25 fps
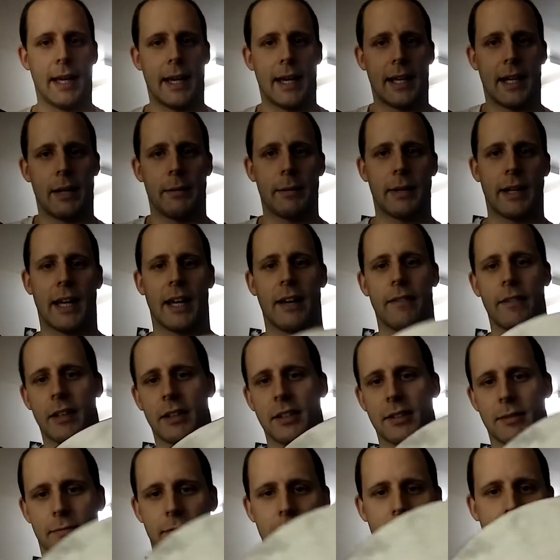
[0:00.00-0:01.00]
And I've been having
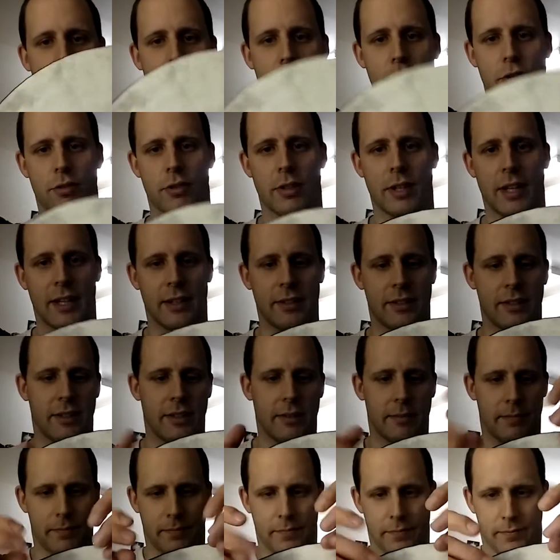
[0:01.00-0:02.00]
some fun trying
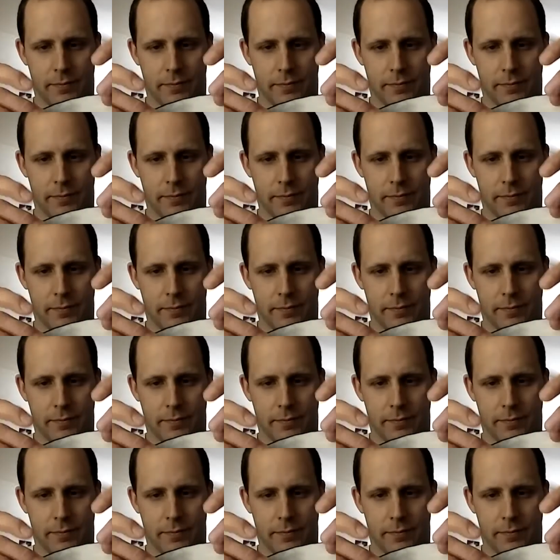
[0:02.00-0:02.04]
to